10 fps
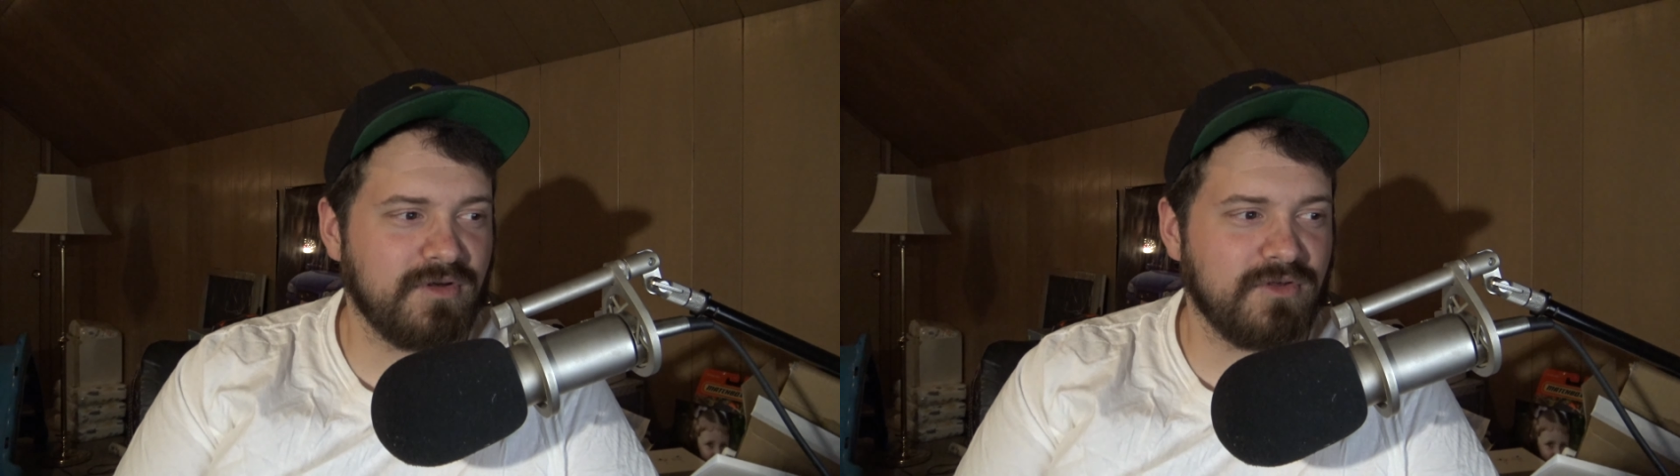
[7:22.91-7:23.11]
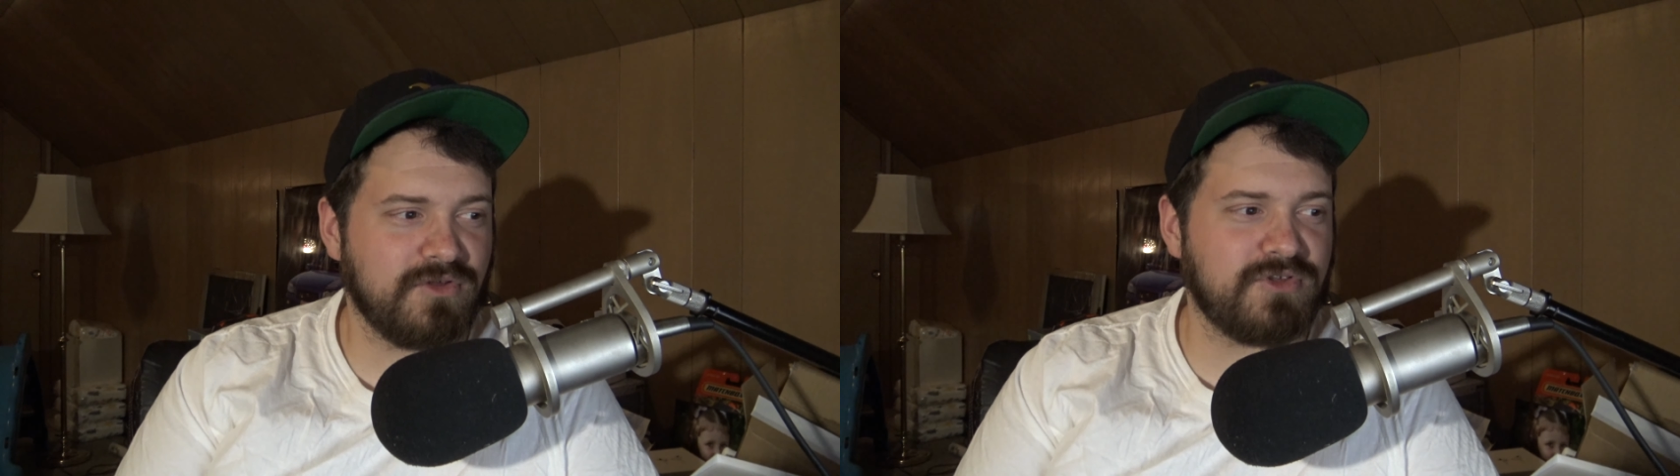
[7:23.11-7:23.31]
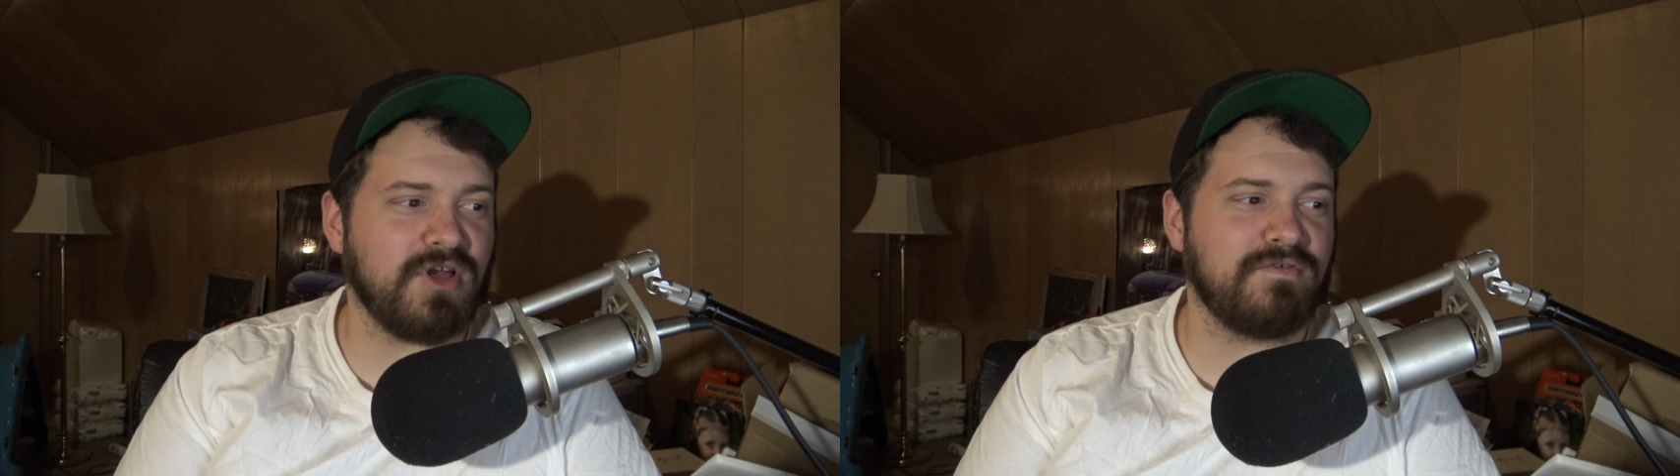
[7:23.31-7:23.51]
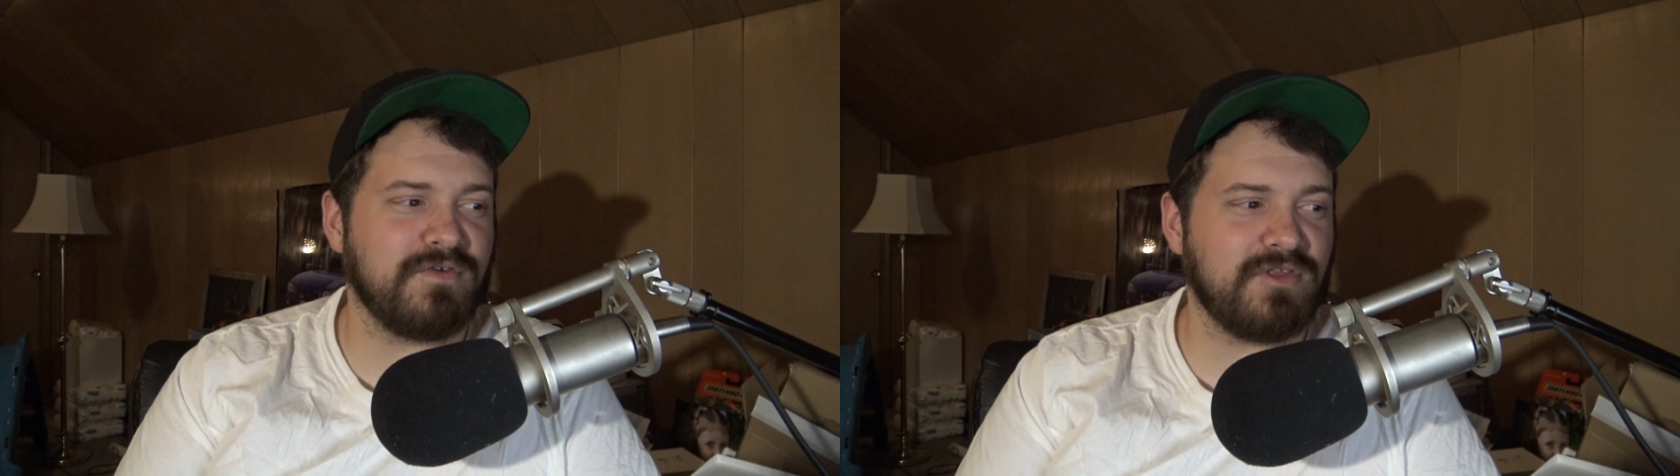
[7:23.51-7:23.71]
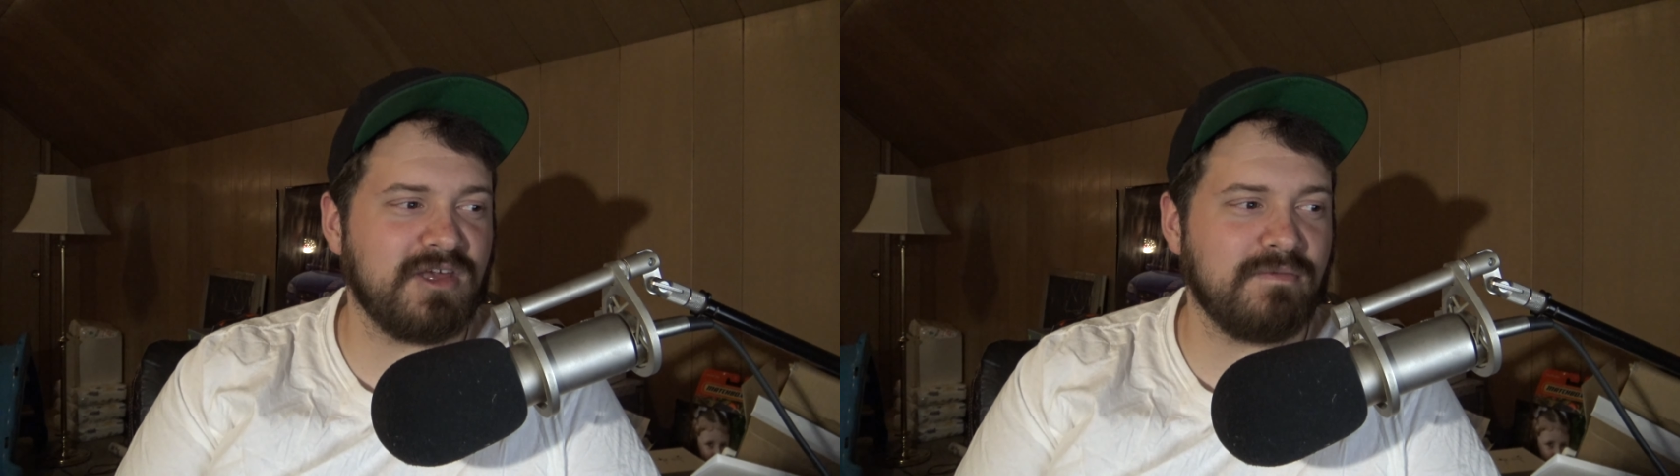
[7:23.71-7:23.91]

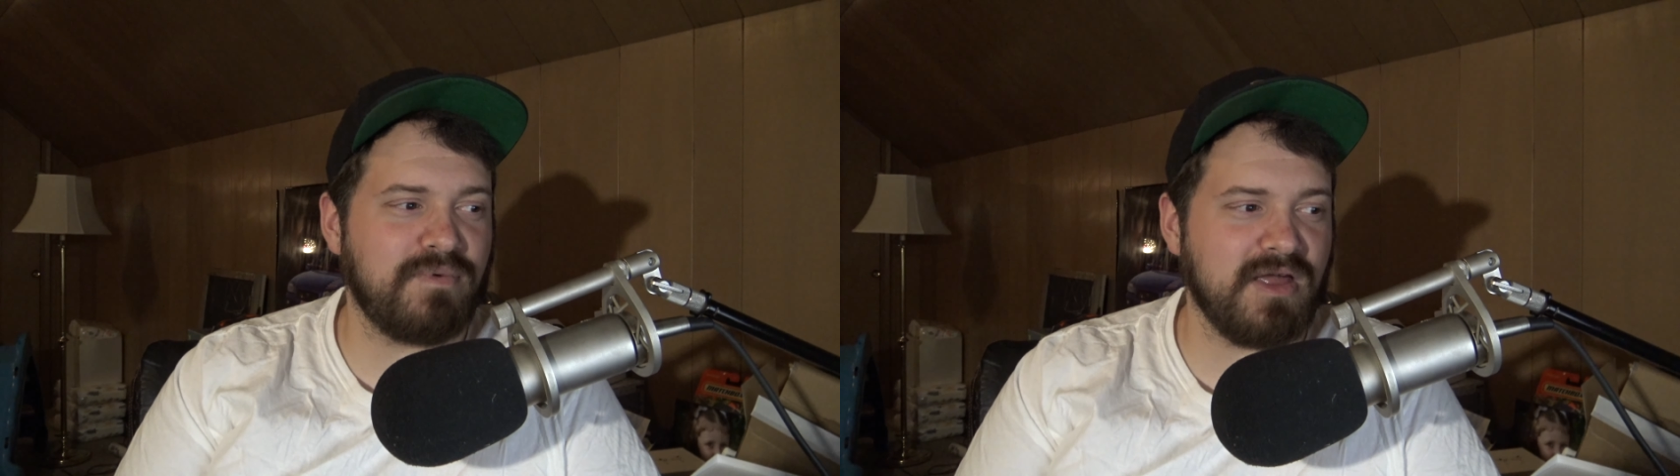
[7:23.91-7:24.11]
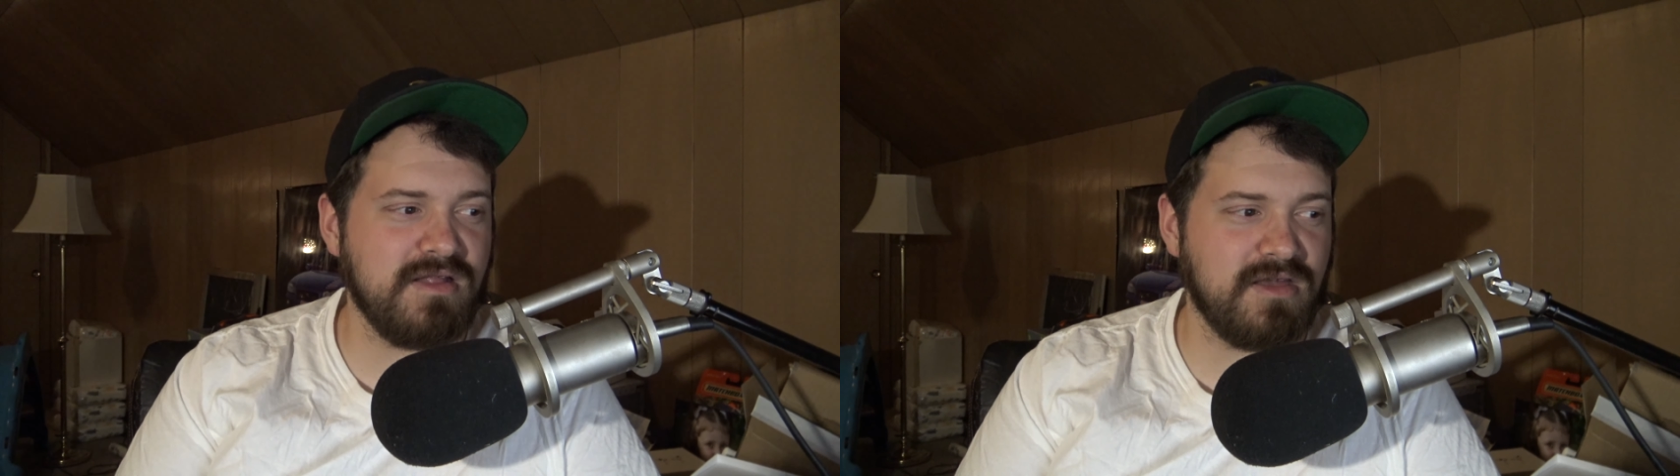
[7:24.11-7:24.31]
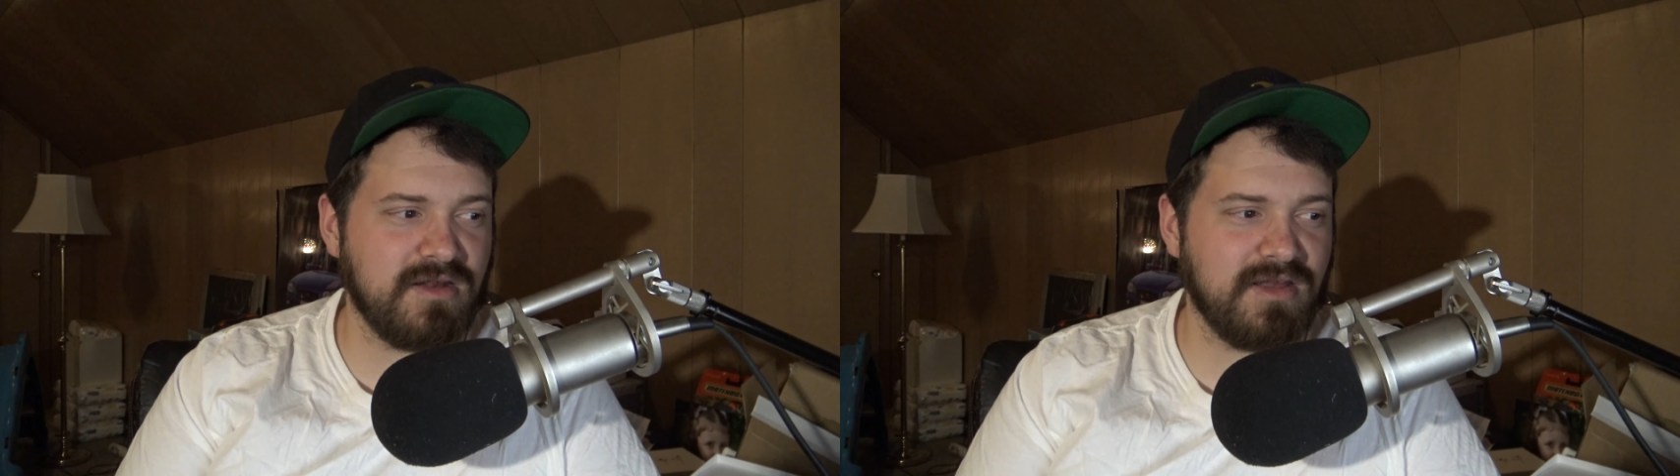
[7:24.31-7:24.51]
suffer the opinion